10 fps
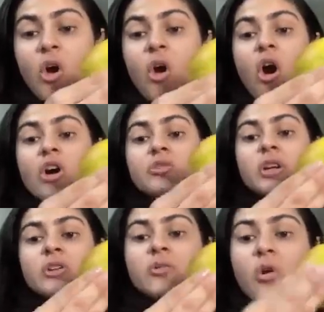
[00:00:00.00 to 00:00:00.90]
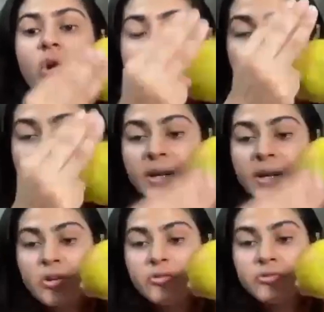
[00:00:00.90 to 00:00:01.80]
or you can go up and
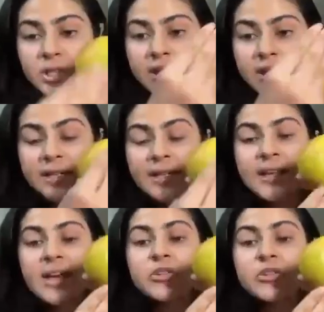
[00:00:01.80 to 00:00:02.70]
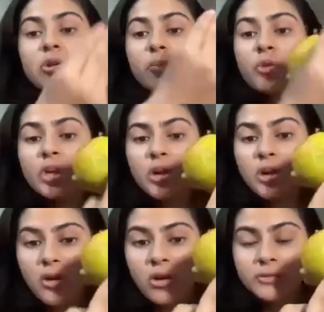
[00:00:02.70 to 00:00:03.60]
down vertically like you are mowing a
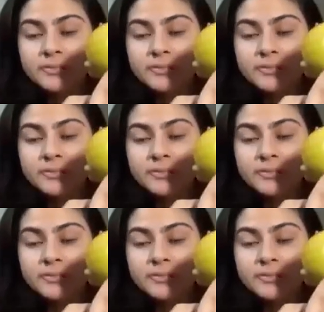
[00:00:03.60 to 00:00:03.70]
lawn.